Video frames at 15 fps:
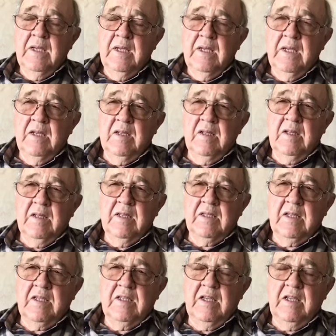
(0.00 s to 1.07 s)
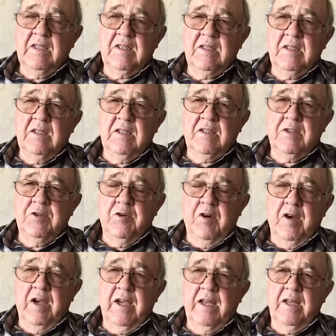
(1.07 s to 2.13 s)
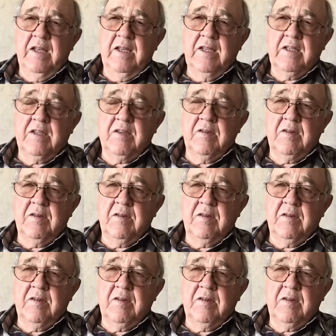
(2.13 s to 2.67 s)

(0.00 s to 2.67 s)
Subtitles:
as I say, it's dry and it's